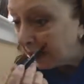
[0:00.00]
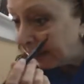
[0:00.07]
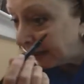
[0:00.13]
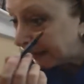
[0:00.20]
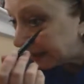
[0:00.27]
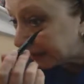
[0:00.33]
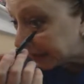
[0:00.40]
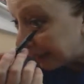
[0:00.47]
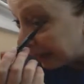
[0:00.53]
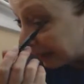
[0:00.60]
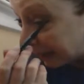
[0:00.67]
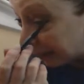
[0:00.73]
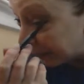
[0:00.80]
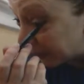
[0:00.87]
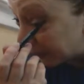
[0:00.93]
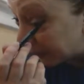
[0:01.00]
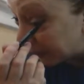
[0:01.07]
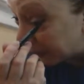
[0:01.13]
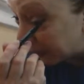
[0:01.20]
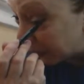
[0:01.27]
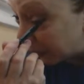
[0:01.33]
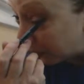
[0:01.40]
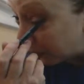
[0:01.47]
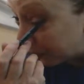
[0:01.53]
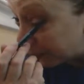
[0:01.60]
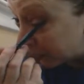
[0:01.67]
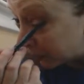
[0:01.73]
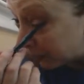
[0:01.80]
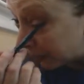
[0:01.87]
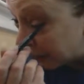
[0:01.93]
Anytime you have
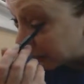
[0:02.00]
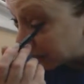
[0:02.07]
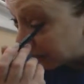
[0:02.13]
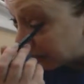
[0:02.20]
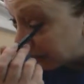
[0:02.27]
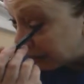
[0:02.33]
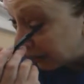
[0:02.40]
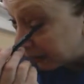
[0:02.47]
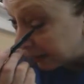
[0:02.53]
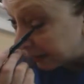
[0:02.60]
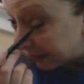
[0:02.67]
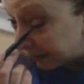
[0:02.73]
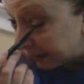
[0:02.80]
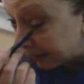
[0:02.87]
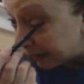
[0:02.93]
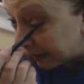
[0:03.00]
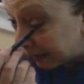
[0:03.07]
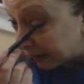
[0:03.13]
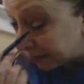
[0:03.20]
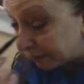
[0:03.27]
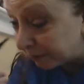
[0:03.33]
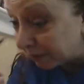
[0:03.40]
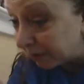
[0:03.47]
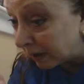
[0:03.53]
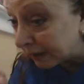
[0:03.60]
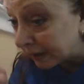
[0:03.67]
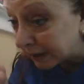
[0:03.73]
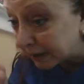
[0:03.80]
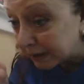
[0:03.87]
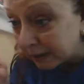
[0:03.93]
a question about any of the
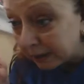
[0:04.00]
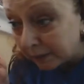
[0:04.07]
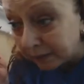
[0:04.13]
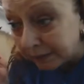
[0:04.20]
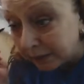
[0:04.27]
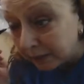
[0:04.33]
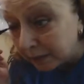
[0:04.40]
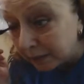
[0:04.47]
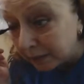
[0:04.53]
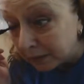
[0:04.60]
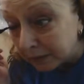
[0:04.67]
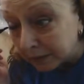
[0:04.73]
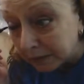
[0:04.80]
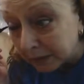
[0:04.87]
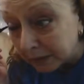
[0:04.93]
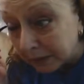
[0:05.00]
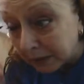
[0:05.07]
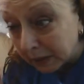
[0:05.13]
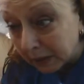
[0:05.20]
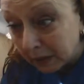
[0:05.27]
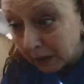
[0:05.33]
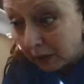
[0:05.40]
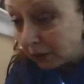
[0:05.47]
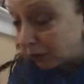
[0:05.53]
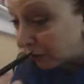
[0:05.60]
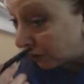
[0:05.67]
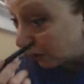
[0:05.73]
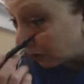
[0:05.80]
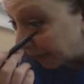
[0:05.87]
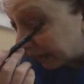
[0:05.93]
products that we use,
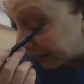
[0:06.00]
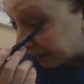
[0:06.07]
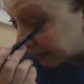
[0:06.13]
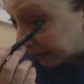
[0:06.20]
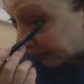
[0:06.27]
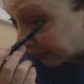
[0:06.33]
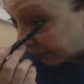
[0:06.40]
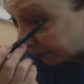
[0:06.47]
two ways to get